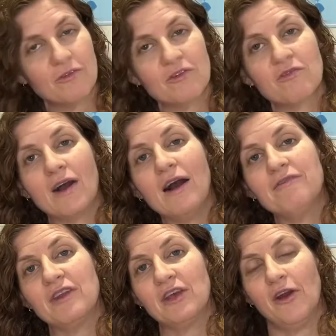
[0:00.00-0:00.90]

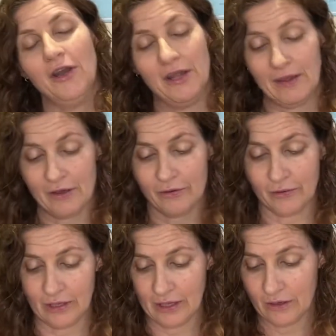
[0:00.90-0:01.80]
crafty coding, they're
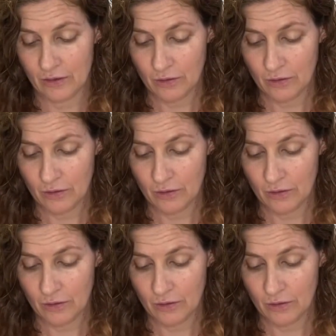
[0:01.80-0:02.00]
calling it.